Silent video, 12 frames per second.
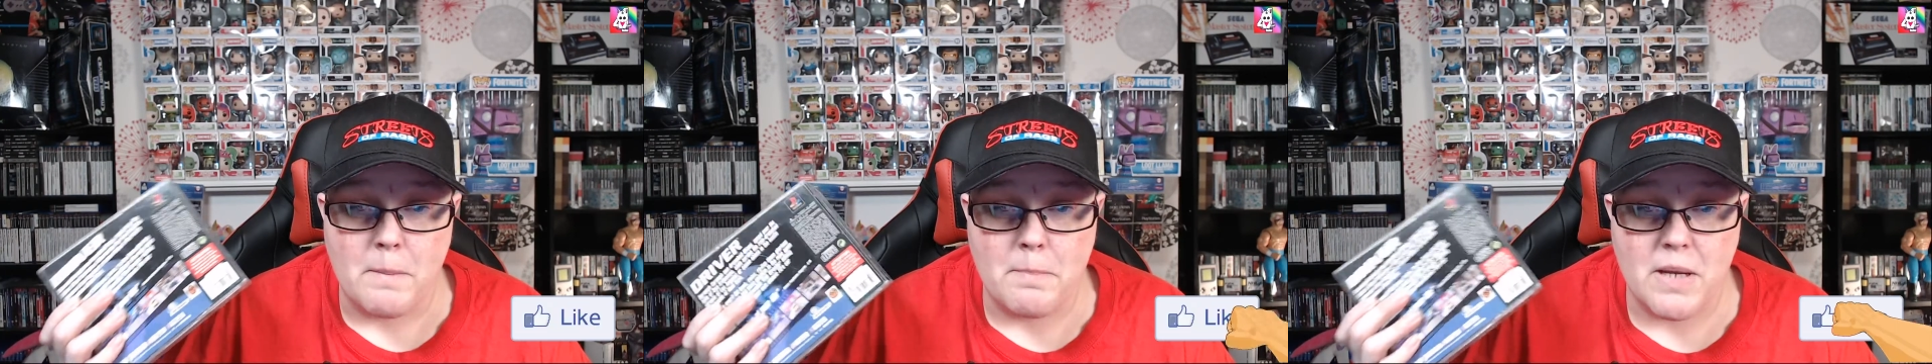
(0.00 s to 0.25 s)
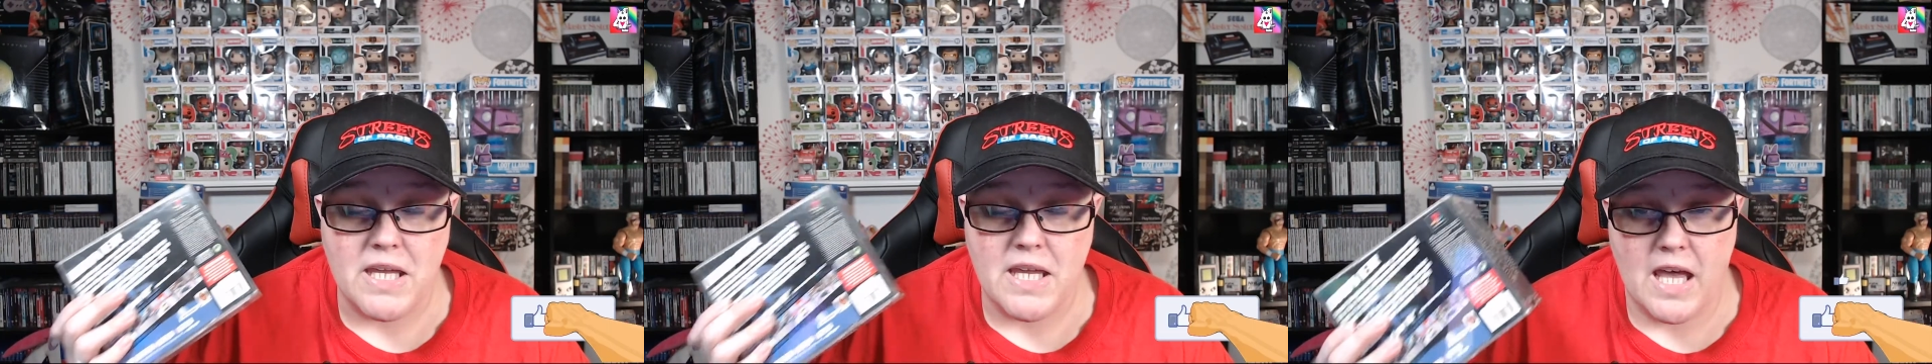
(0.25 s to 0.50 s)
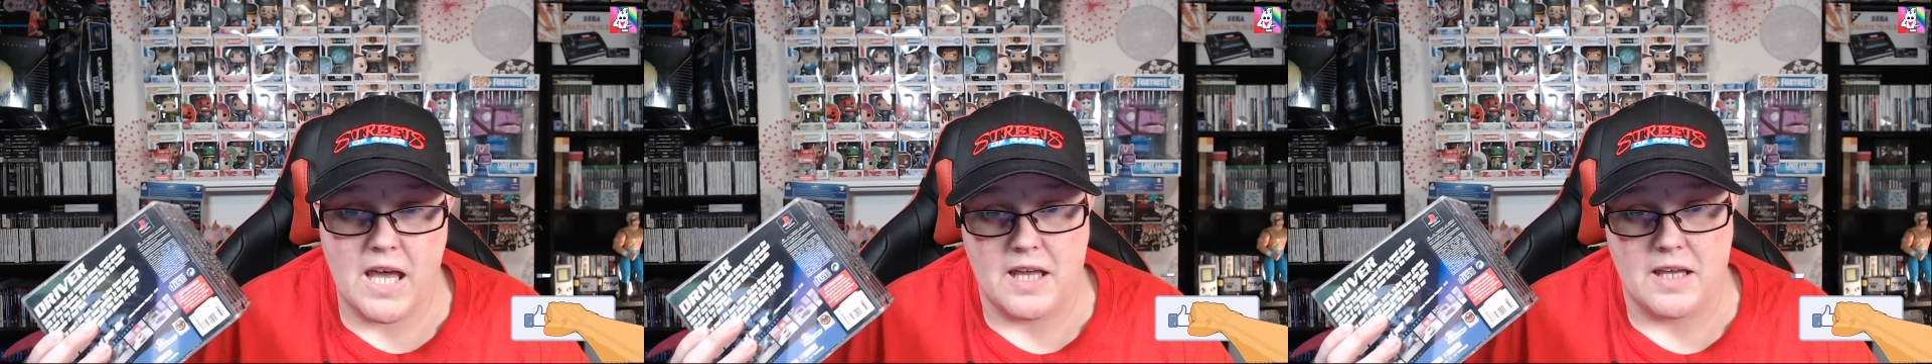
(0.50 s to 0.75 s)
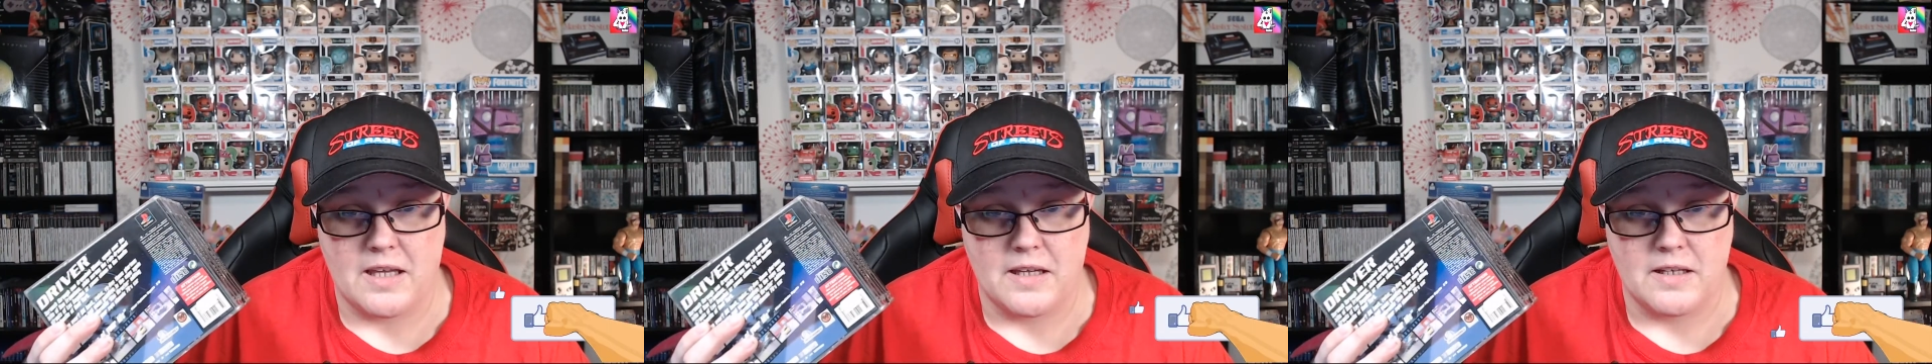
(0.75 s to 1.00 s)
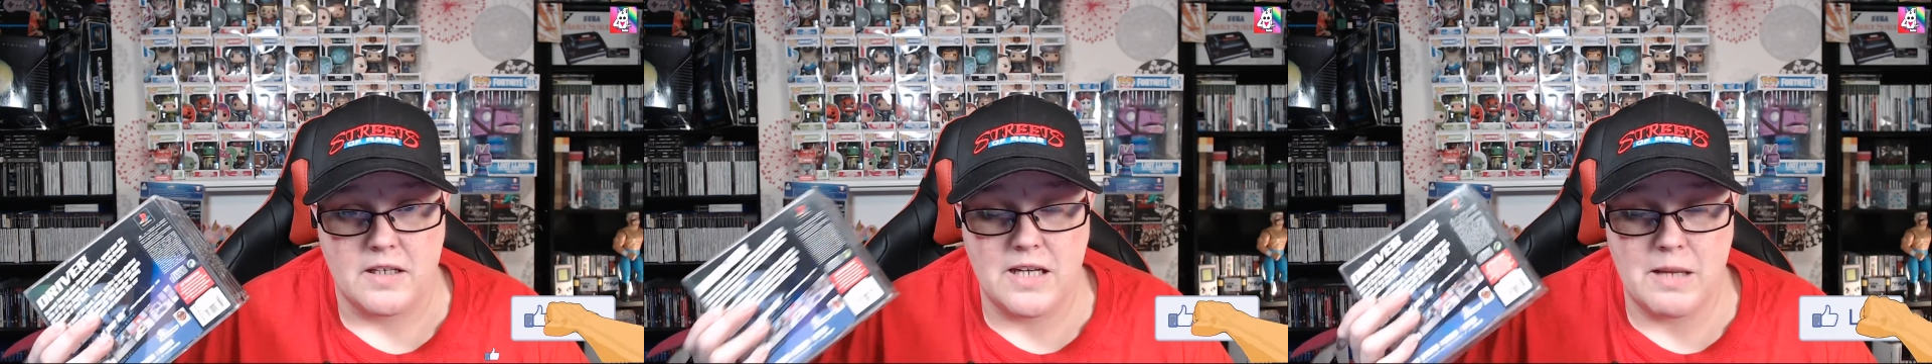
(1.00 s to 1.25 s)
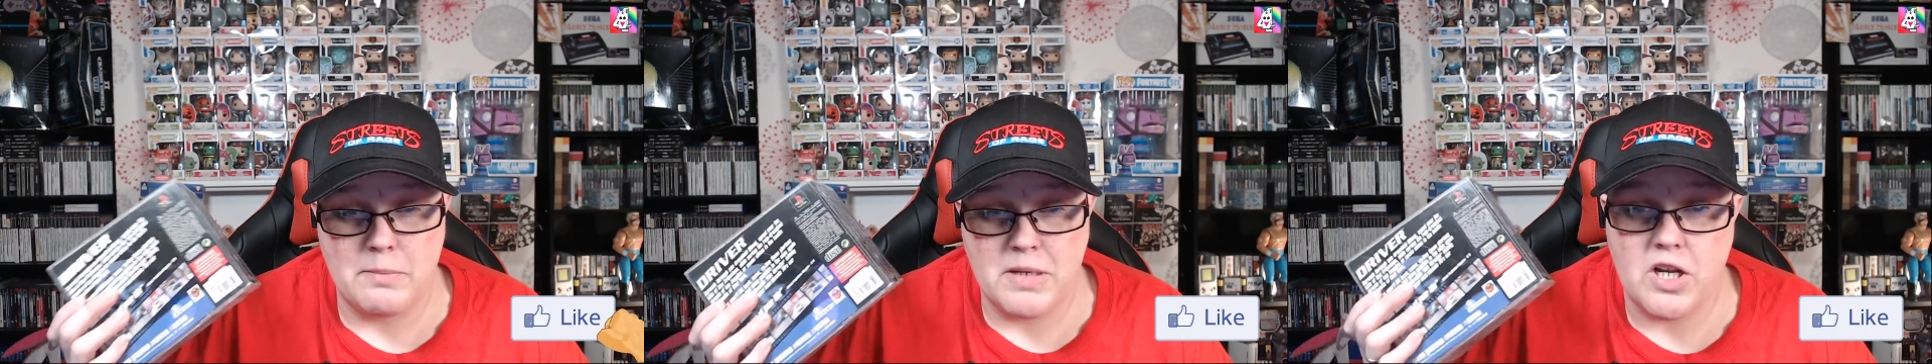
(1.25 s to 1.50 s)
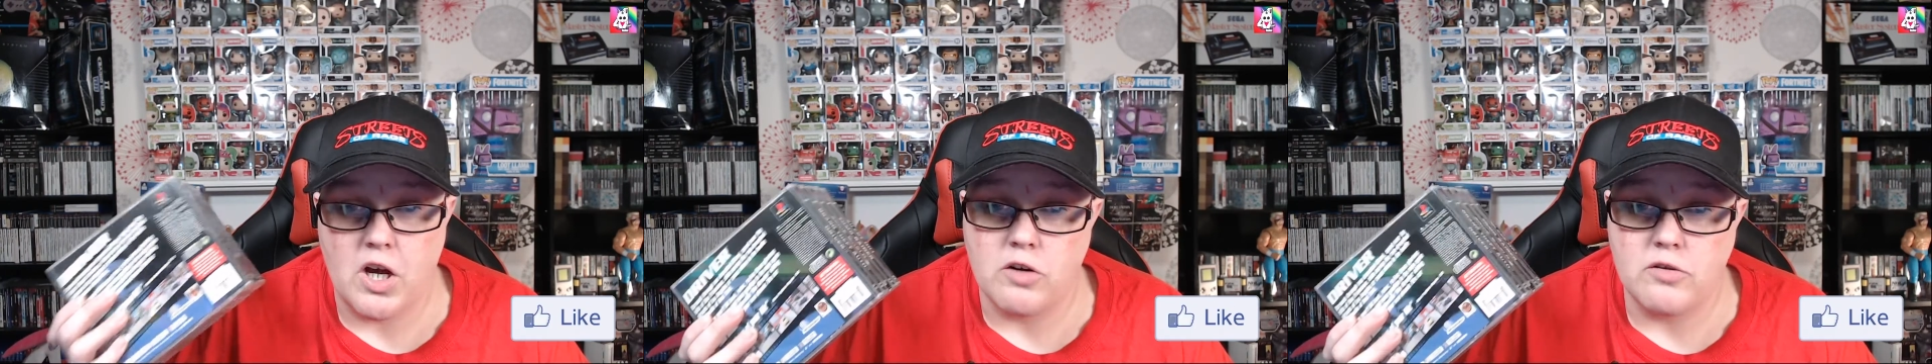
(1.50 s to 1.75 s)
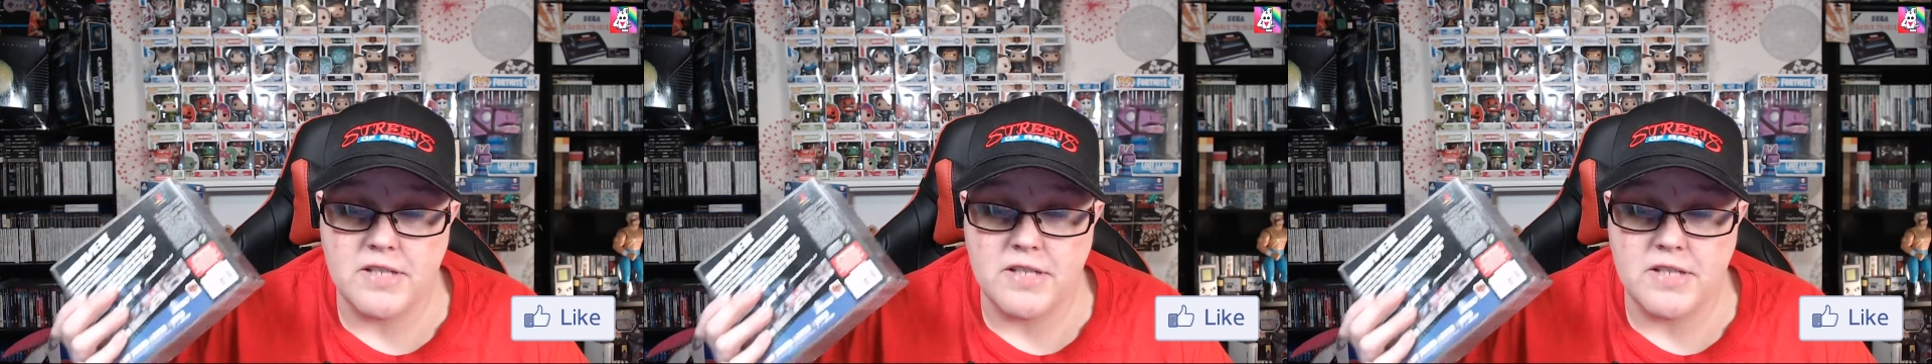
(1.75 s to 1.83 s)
but yeah, let me know